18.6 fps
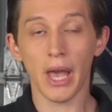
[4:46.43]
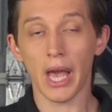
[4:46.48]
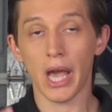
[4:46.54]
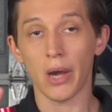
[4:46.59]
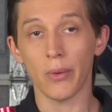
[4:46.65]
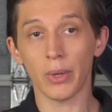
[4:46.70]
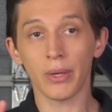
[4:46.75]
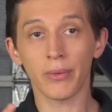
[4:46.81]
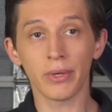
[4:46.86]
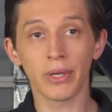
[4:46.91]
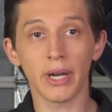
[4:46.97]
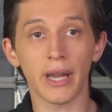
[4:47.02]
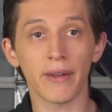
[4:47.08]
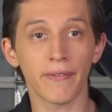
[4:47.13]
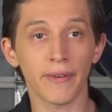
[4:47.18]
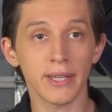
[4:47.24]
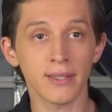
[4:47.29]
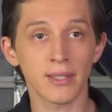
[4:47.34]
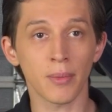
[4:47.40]
However, I
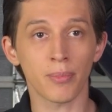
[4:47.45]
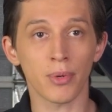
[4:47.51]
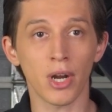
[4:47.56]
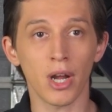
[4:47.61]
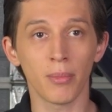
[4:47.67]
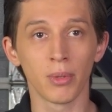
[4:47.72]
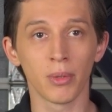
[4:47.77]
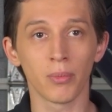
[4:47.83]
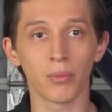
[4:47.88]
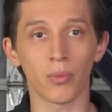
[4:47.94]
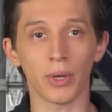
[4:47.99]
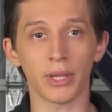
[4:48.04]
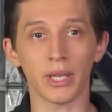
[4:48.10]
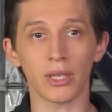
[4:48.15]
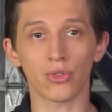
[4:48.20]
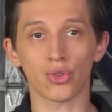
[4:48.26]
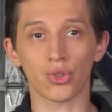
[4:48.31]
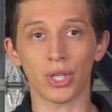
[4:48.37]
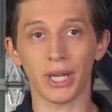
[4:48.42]
faced the problem when
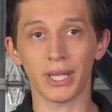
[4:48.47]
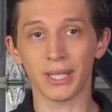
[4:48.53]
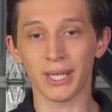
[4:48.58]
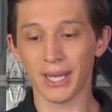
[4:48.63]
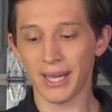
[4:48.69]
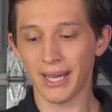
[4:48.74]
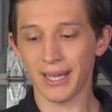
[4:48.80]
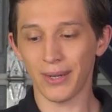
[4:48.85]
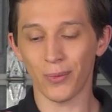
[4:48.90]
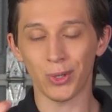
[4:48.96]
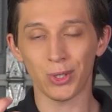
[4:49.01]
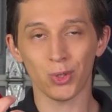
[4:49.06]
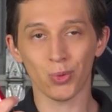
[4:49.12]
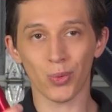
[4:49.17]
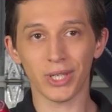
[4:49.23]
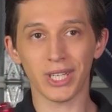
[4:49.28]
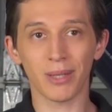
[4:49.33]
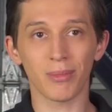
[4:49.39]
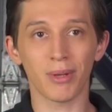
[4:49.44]
I tried
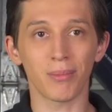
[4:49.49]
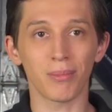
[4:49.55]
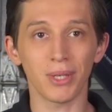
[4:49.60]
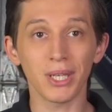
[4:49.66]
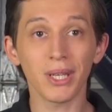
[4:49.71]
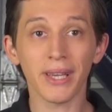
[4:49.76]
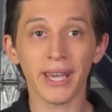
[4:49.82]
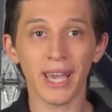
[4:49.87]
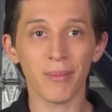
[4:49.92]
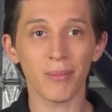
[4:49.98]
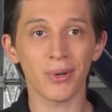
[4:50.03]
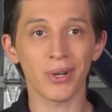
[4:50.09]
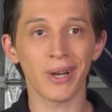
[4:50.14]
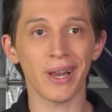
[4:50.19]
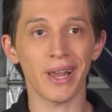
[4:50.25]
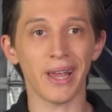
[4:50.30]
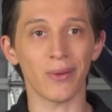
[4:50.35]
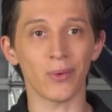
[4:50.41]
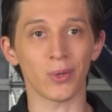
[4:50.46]
120mm mini
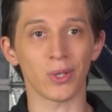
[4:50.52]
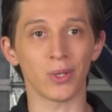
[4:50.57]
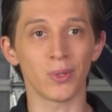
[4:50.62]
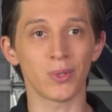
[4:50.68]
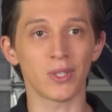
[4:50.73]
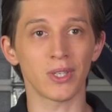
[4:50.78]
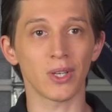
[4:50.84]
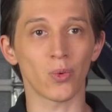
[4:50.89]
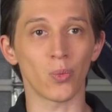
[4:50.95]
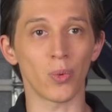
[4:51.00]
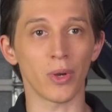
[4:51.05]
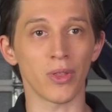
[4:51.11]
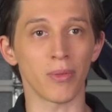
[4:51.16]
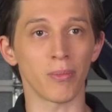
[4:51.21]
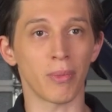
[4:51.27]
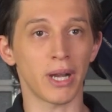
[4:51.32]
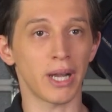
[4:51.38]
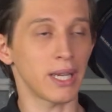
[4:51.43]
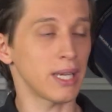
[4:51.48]
camera using with
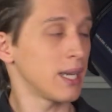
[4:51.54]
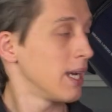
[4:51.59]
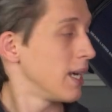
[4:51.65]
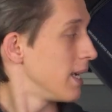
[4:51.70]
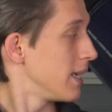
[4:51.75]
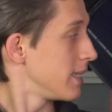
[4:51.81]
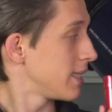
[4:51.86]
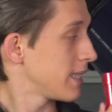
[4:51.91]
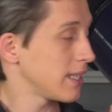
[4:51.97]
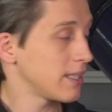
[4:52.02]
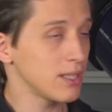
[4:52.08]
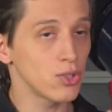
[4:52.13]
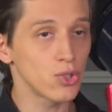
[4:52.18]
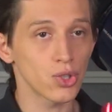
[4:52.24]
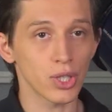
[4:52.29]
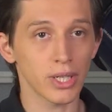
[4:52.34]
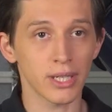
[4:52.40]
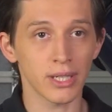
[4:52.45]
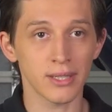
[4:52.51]
my
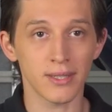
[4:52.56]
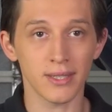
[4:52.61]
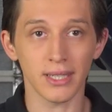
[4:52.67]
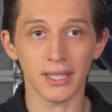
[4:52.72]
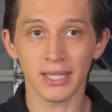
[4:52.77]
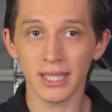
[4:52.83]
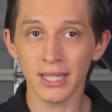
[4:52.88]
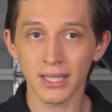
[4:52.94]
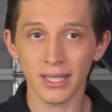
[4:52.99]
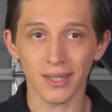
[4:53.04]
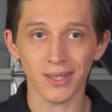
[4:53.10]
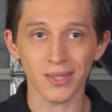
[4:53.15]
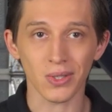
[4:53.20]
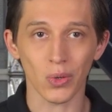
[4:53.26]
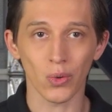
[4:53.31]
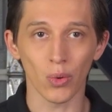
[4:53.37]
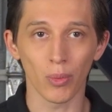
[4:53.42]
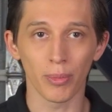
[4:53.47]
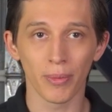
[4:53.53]
10-inch SCT
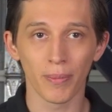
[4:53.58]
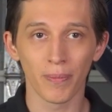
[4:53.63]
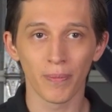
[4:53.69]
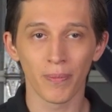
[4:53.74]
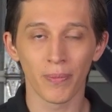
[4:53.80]
telescope.